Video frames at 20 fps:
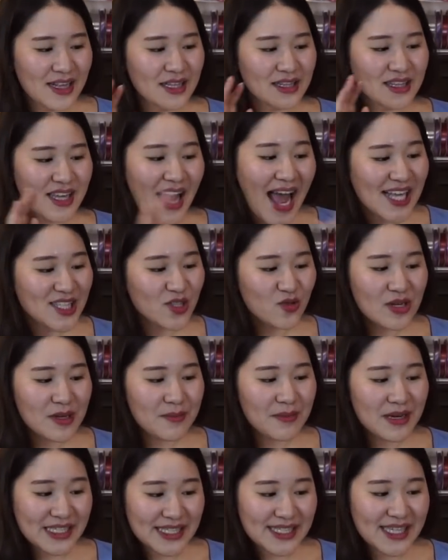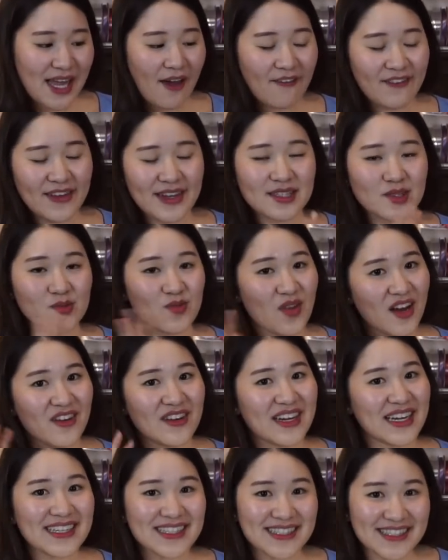The ice cream itself, it's
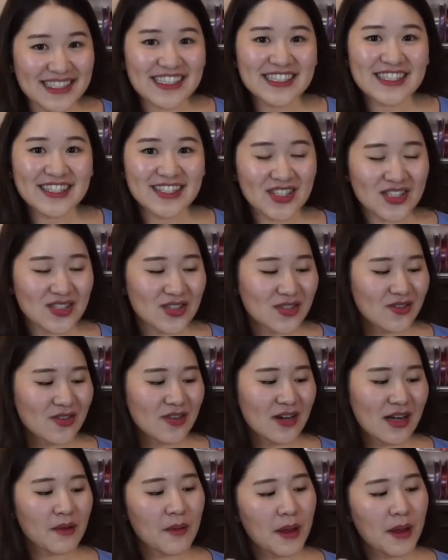very easy to do.